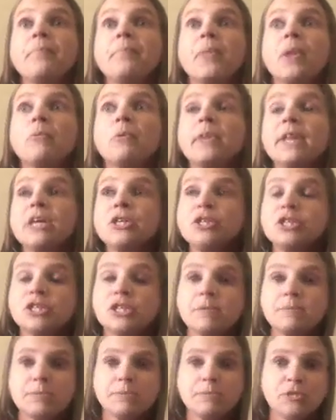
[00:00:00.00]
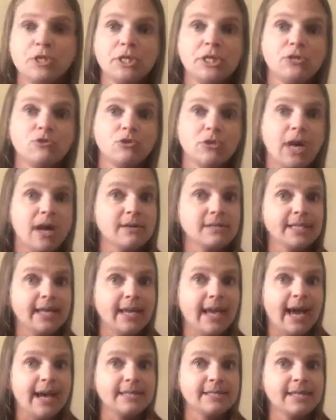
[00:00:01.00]
relationships between dogs and
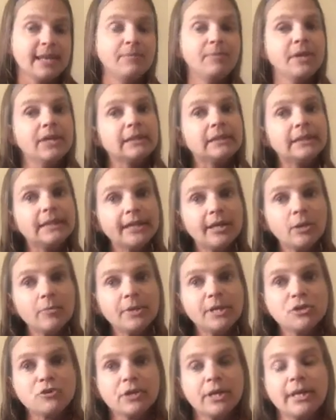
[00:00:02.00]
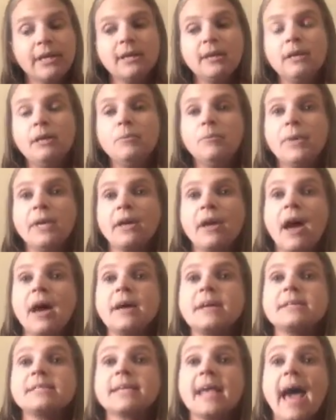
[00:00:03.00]
cats can be a little bit tricky
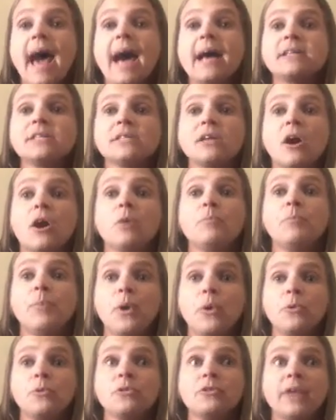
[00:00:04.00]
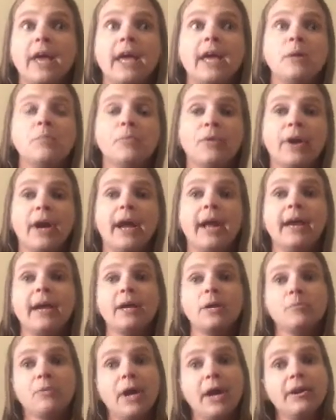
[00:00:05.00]
because cats are both a prey and
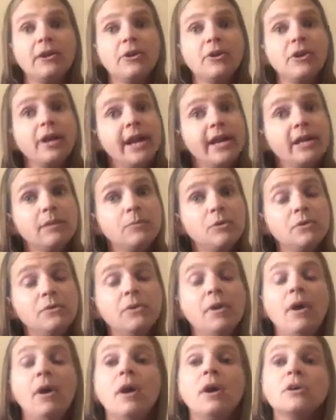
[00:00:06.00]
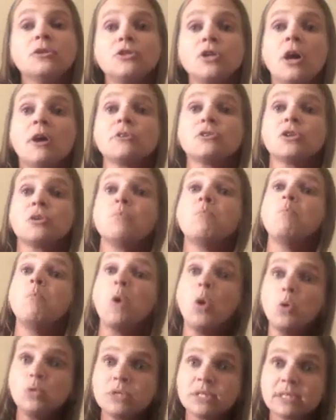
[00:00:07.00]
a predator animal. Dogs are
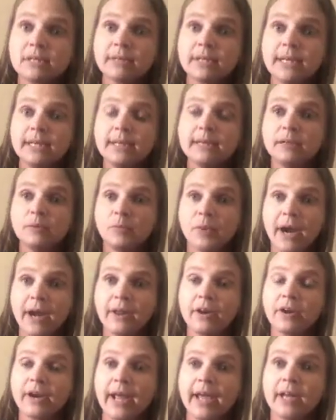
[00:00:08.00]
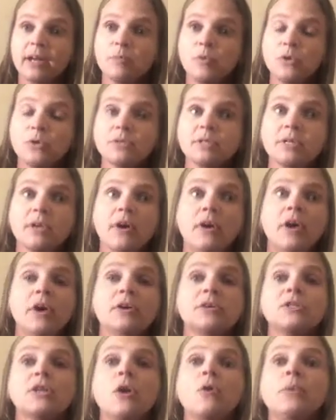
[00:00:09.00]
mostly predator animals,
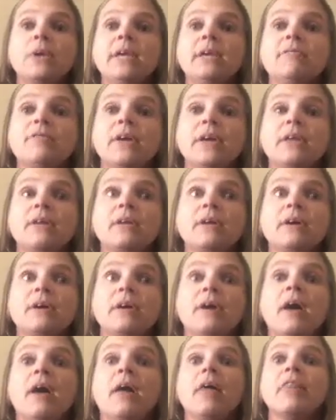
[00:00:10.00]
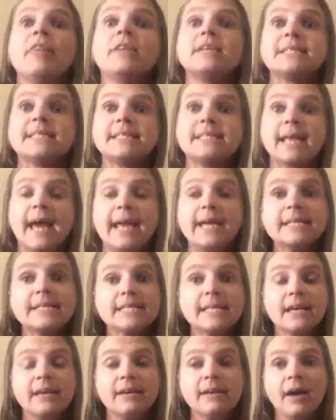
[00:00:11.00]
so even the sight
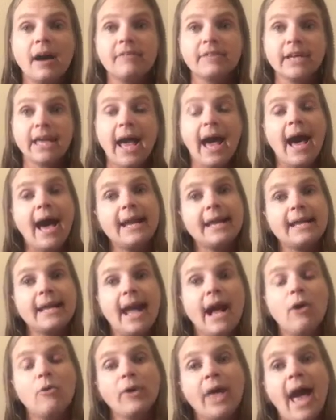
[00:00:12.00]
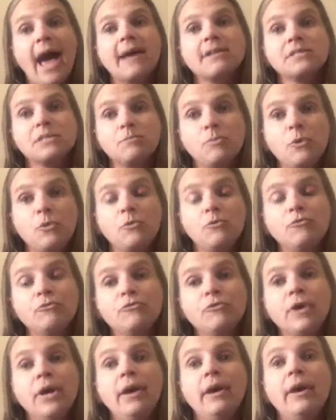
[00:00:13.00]
of a cat and how cats
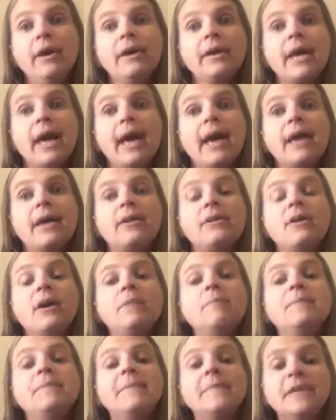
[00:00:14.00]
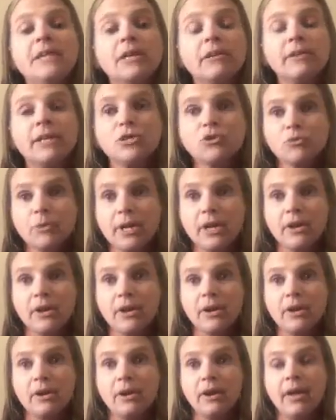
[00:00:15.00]
move can immediately
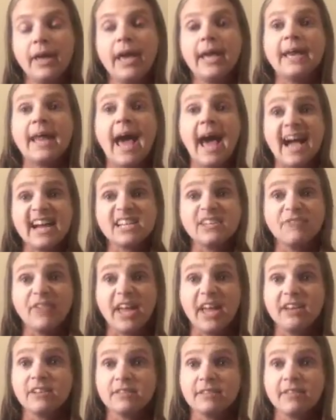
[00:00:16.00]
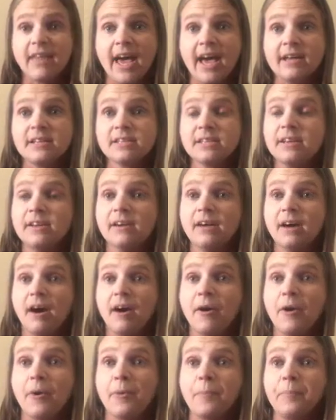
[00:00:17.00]
trigger and activate that
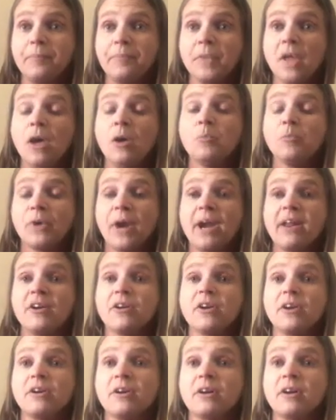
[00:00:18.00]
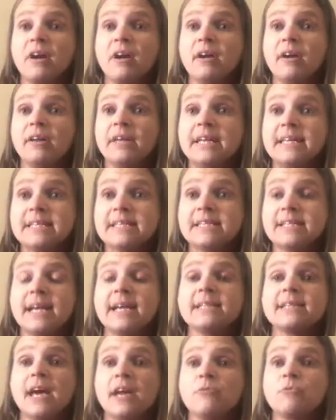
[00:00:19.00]
predator
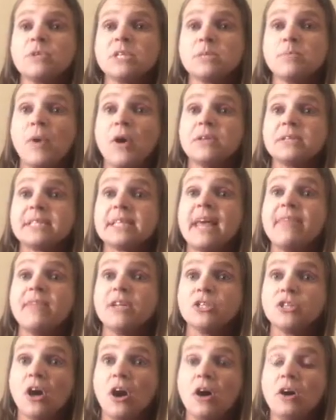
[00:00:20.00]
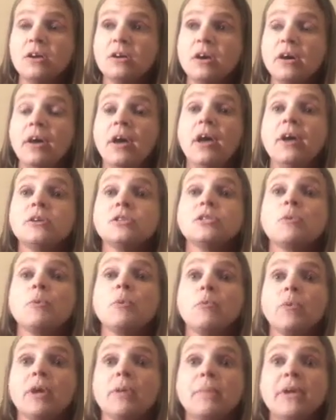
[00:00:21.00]
instinct and response in the dog. So we
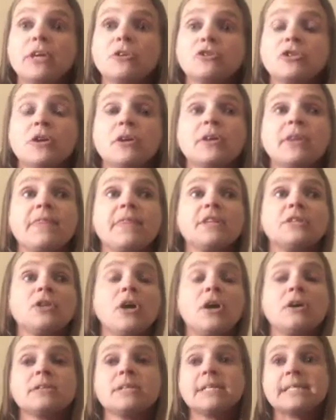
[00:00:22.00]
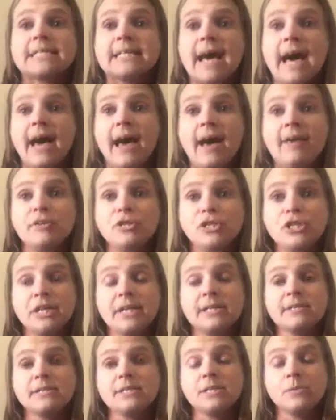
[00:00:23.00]
want to make sure that the dog does not have a
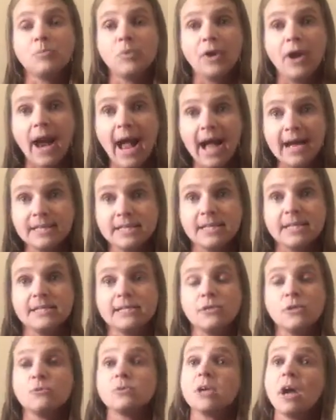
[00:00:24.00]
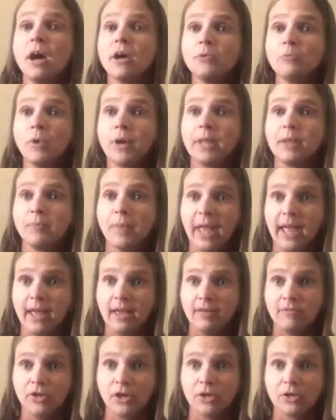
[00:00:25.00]
chance to practice those unwanted
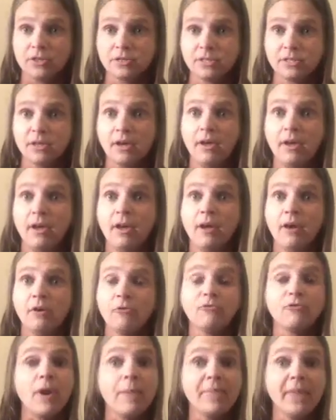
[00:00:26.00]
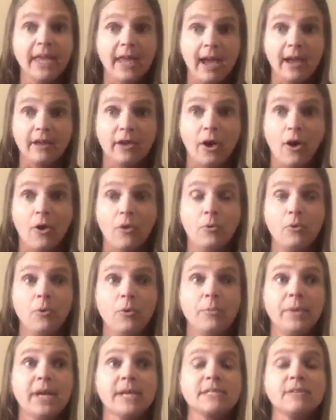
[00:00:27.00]
behaviors from the get-go,
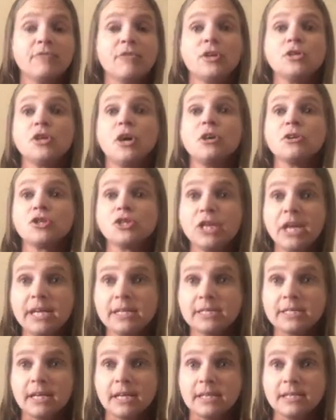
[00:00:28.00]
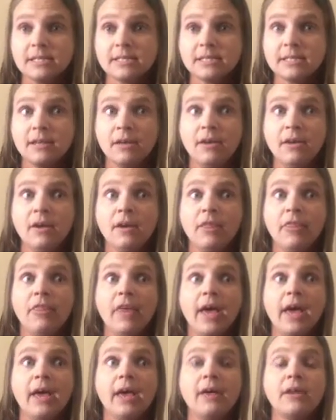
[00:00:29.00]
because if our dog chases,
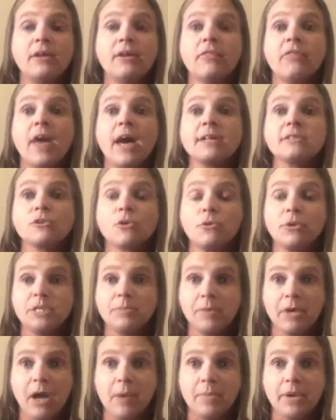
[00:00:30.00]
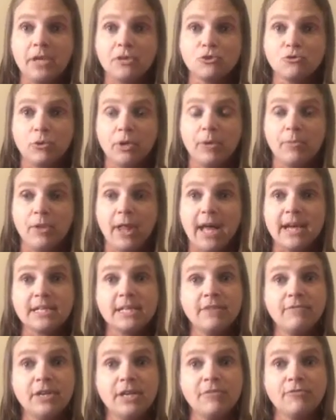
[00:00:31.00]
then that's going to become an enjoyable
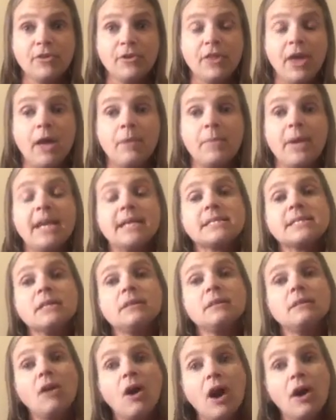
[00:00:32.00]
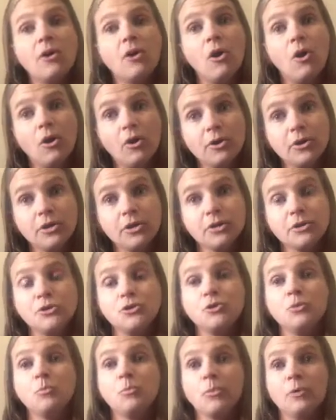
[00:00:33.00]
activity for them, and it's a lot harder
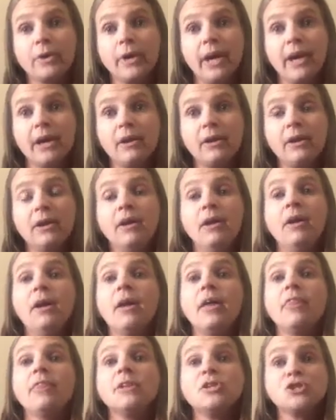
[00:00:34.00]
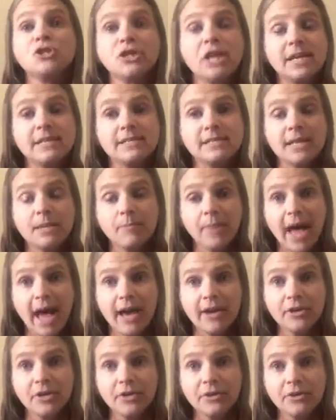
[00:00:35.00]
to break the chasing
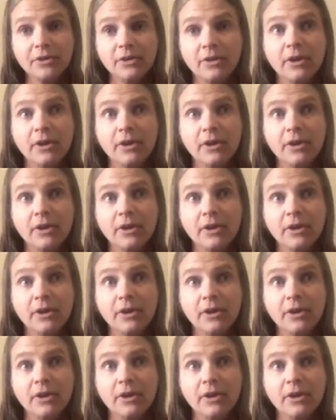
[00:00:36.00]
pattern